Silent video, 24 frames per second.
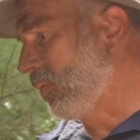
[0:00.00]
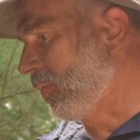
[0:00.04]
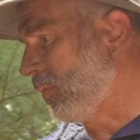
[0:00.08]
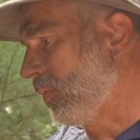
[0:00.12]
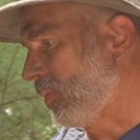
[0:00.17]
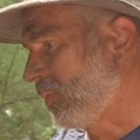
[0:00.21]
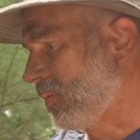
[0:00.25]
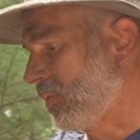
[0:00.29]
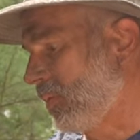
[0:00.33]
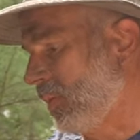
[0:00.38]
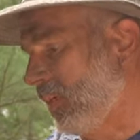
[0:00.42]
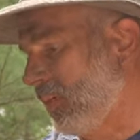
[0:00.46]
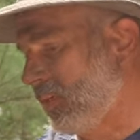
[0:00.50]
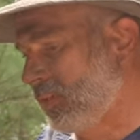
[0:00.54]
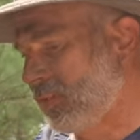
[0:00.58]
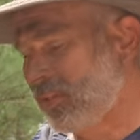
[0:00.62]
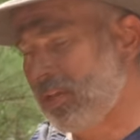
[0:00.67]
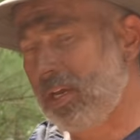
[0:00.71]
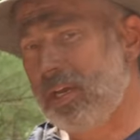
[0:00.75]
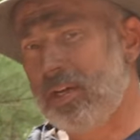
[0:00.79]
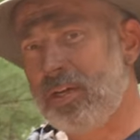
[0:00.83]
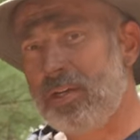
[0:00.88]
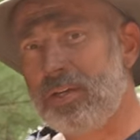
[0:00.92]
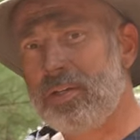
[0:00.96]
will stay
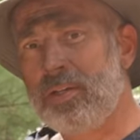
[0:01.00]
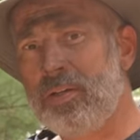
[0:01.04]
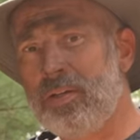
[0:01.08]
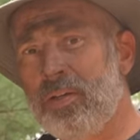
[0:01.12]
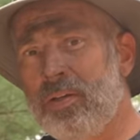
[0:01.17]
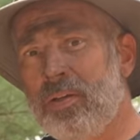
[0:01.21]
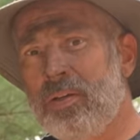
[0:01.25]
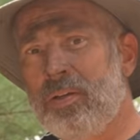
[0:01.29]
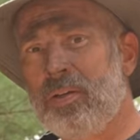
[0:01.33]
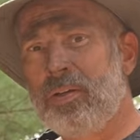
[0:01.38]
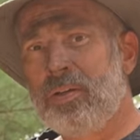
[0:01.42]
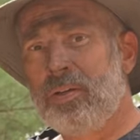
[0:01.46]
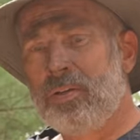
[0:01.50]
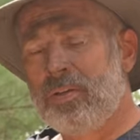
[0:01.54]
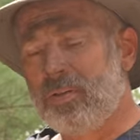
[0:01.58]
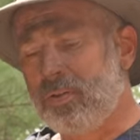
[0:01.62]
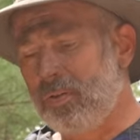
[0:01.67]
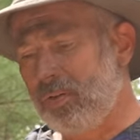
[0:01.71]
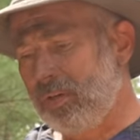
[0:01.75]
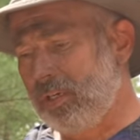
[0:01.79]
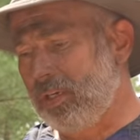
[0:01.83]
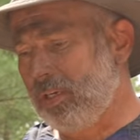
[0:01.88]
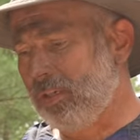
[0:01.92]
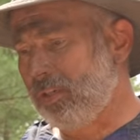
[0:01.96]
sand
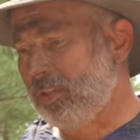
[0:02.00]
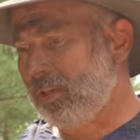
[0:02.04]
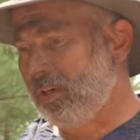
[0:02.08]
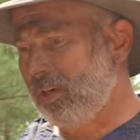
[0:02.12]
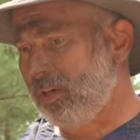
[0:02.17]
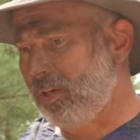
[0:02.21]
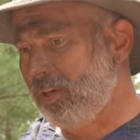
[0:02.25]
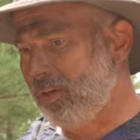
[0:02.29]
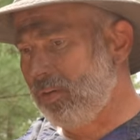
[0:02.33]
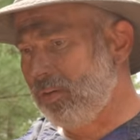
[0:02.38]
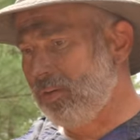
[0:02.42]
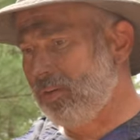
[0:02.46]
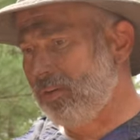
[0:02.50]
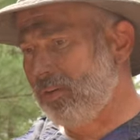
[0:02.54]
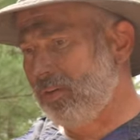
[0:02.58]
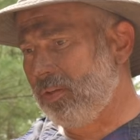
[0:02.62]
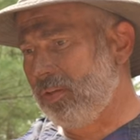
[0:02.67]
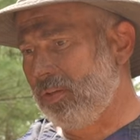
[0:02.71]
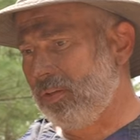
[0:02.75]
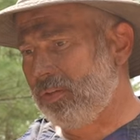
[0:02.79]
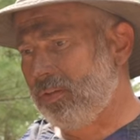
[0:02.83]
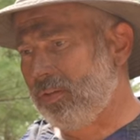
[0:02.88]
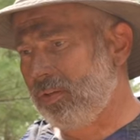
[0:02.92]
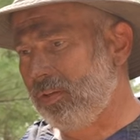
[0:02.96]
so I'll get that air
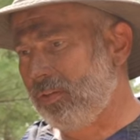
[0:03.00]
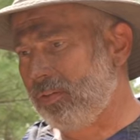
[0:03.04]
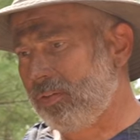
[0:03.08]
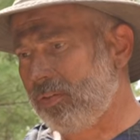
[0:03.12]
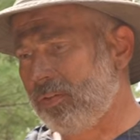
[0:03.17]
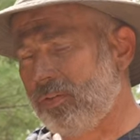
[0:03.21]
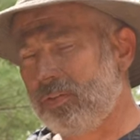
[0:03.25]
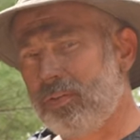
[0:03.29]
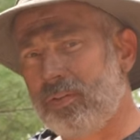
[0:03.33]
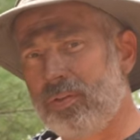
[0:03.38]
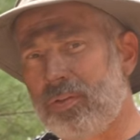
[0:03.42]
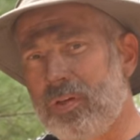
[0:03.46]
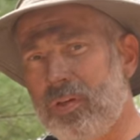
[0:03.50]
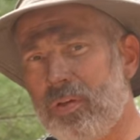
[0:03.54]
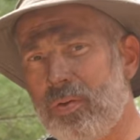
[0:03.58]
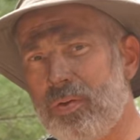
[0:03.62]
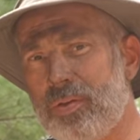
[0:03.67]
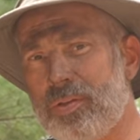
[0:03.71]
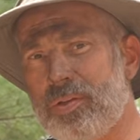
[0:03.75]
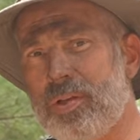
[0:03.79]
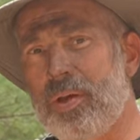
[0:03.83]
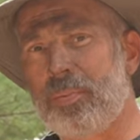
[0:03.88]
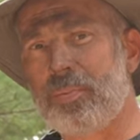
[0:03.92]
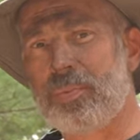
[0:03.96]
that uh,
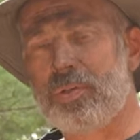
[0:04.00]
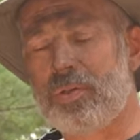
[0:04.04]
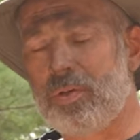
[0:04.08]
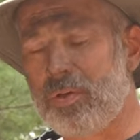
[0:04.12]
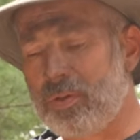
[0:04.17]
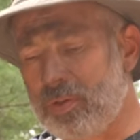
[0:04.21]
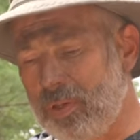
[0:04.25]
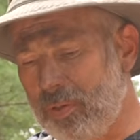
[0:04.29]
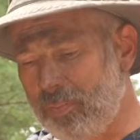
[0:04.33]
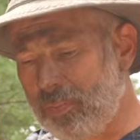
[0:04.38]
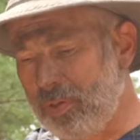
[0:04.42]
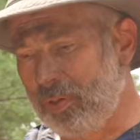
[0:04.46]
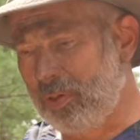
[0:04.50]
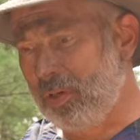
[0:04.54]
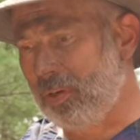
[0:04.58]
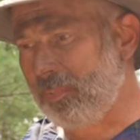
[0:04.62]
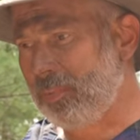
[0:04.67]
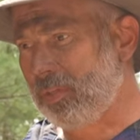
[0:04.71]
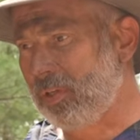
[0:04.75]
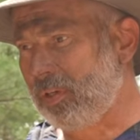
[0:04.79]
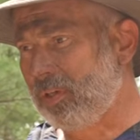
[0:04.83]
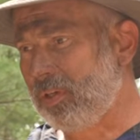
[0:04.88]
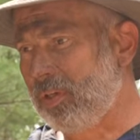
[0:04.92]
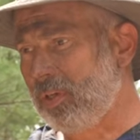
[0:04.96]
earth temperature coming
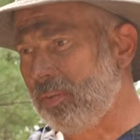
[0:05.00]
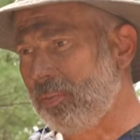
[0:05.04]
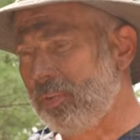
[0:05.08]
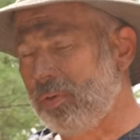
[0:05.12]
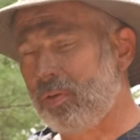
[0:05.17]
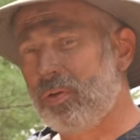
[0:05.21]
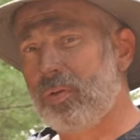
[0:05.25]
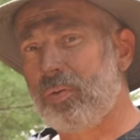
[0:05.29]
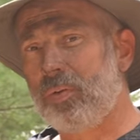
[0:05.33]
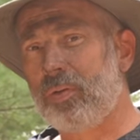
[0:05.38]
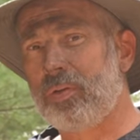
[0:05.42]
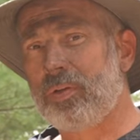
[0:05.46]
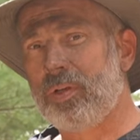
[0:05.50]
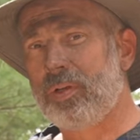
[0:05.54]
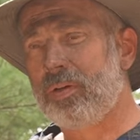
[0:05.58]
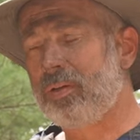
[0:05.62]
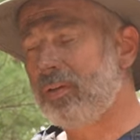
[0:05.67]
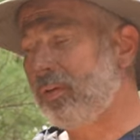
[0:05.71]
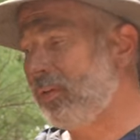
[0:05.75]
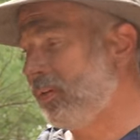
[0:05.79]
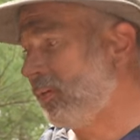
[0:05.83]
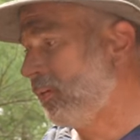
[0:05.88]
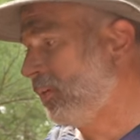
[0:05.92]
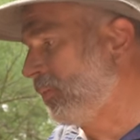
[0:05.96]
up to keep it cool
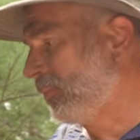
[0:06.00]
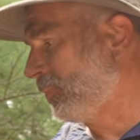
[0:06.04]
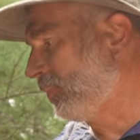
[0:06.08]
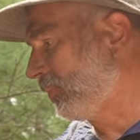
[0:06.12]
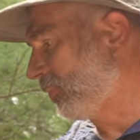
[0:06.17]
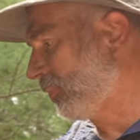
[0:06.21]
down here